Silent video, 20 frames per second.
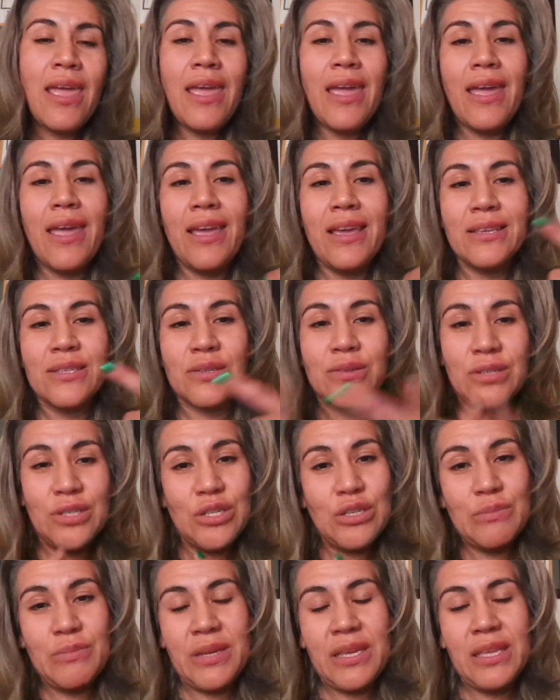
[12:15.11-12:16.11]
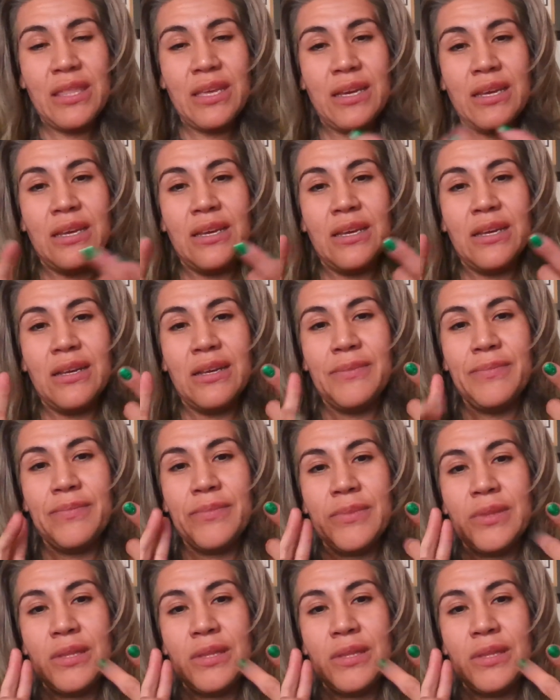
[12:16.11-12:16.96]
is going to be the